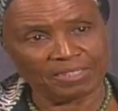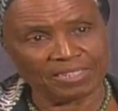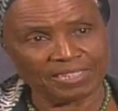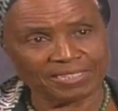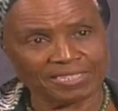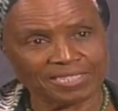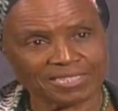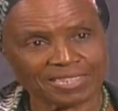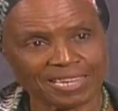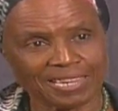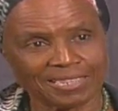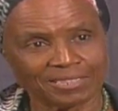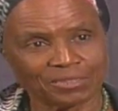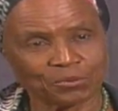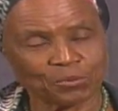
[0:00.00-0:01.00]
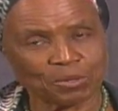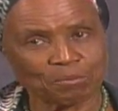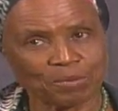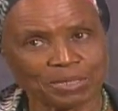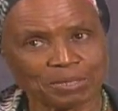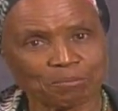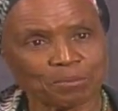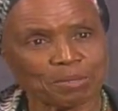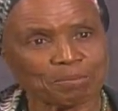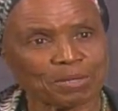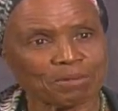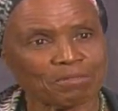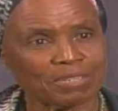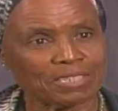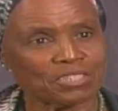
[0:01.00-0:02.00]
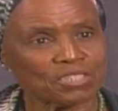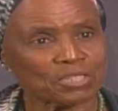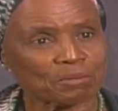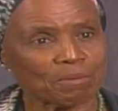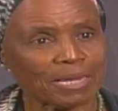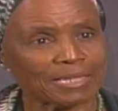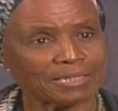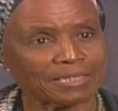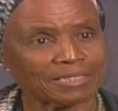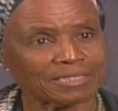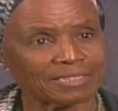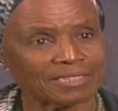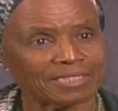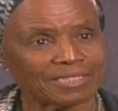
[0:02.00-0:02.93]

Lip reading: In this island where many people are religious-minded,